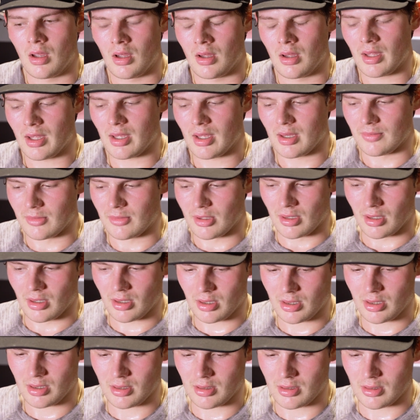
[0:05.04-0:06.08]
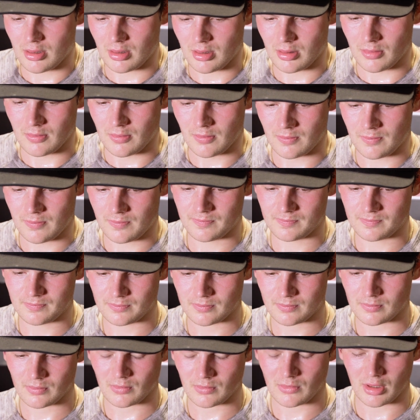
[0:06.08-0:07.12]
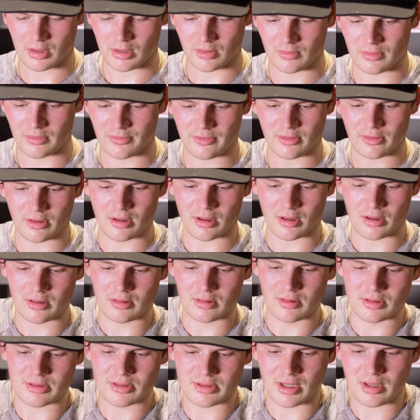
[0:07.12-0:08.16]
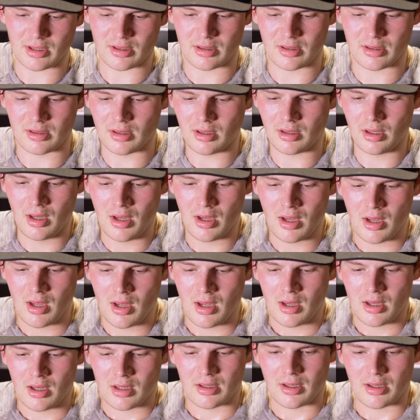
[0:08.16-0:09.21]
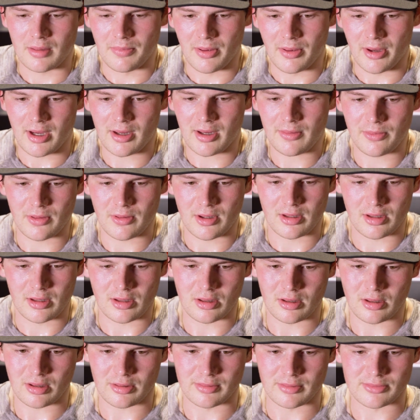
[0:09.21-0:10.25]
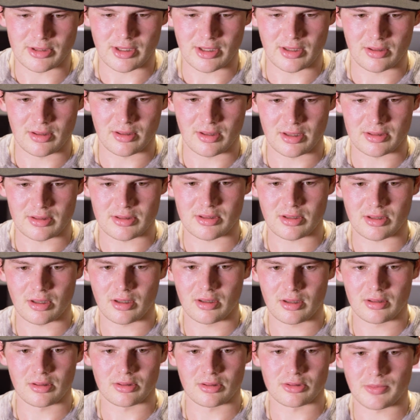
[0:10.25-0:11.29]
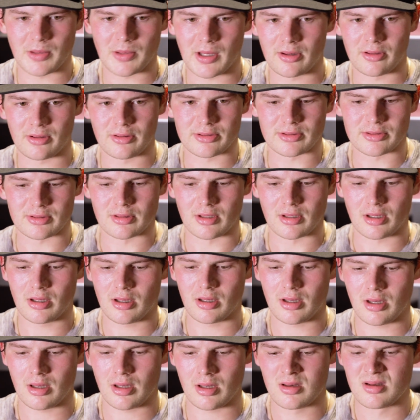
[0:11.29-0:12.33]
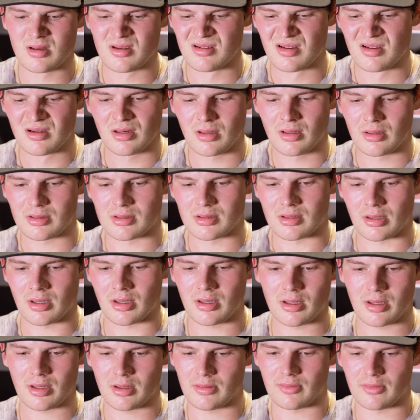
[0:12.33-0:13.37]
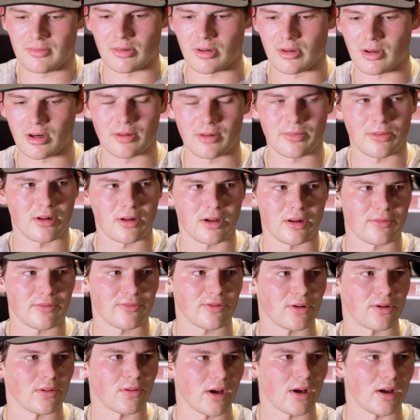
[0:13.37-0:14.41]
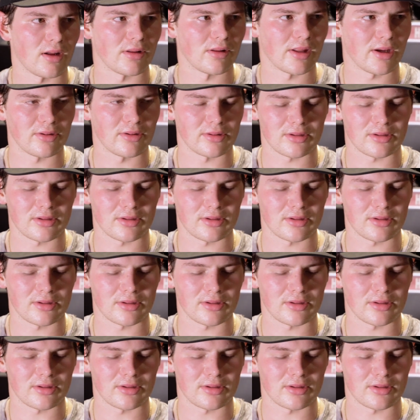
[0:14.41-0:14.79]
Yeah, I mean, I think we fought hard in the second to get back, but I think it all comes down to that start and those penalties, and we've been harping on it for a while now.